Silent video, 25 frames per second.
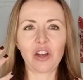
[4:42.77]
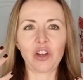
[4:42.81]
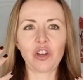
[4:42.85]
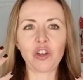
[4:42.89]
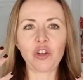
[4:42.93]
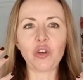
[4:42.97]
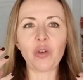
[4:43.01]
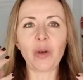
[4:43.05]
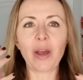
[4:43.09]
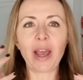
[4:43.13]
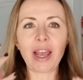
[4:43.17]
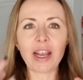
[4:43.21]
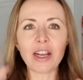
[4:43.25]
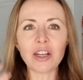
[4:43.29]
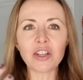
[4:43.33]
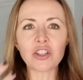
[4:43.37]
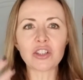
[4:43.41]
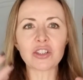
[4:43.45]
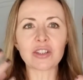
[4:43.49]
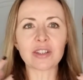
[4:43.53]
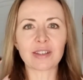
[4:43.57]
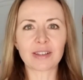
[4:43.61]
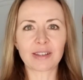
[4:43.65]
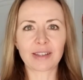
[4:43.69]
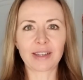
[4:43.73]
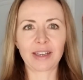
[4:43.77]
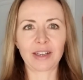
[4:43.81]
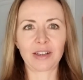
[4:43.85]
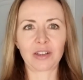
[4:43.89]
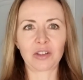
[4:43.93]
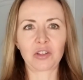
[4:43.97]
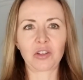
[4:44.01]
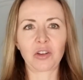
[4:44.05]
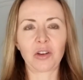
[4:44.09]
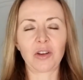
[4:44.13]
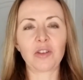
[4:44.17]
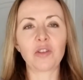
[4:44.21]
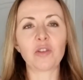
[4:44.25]
Your aged skin,
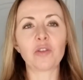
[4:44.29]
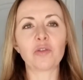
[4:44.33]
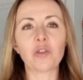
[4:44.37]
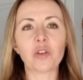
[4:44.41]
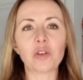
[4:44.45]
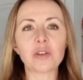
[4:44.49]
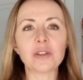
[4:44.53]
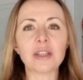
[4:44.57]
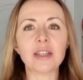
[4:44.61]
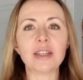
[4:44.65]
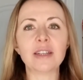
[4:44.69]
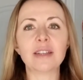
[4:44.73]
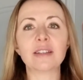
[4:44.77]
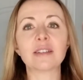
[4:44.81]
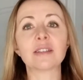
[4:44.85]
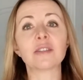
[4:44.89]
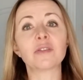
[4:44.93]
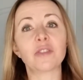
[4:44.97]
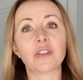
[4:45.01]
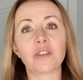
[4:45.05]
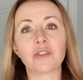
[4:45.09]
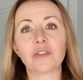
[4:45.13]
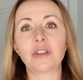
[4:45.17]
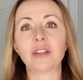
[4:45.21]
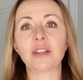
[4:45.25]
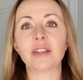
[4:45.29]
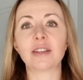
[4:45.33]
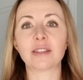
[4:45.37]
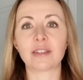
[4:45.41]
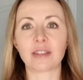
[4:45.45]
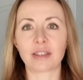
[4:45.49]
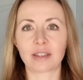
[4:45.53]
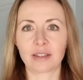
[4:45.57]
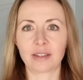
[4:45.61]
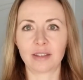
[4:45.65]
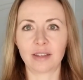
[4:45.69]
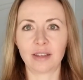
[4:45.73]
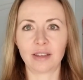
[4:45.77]
so in your 40s, 50s,
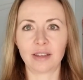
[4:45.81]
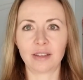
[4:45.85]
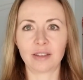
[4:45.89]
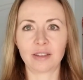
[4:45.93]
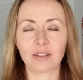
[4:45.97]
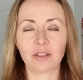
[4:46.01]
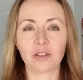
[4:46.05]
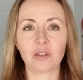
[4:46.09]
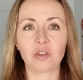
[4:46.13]
60s,